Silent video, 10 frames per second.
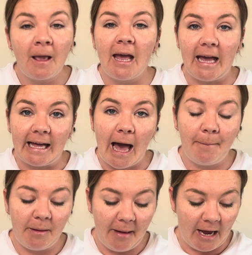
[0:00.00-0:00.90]
It can
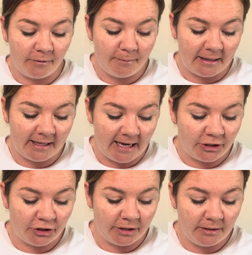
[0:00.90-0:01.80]
be paired with
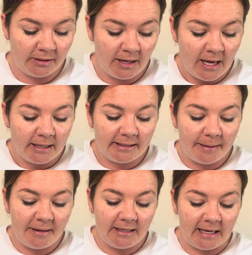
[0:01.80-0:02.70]
medication.
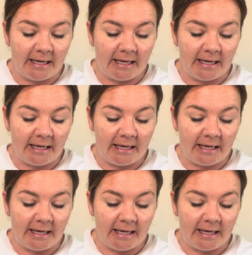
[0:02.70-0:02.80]
CBT